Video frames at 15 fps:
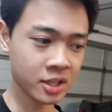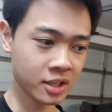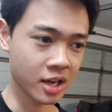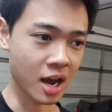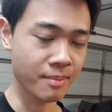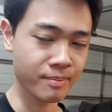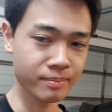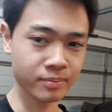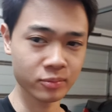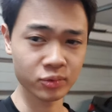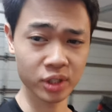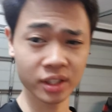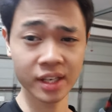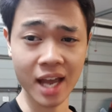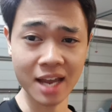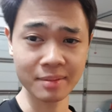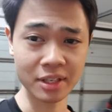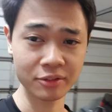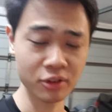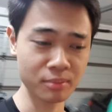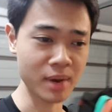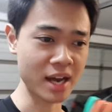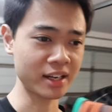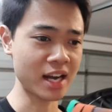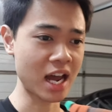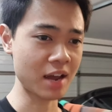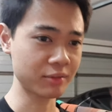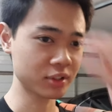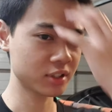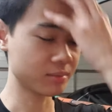I'm really aiming for my
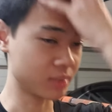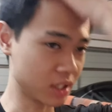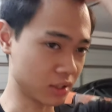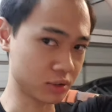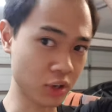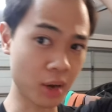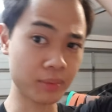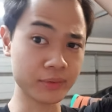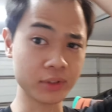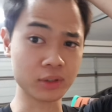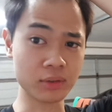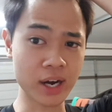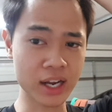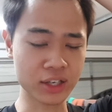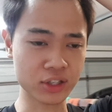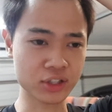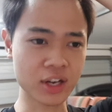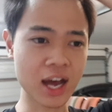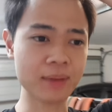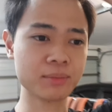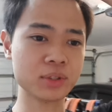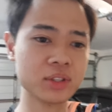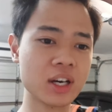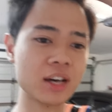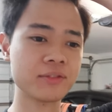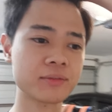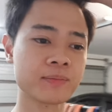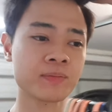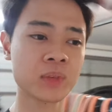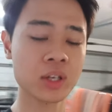knives to be top of the range type
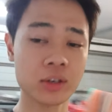stuff.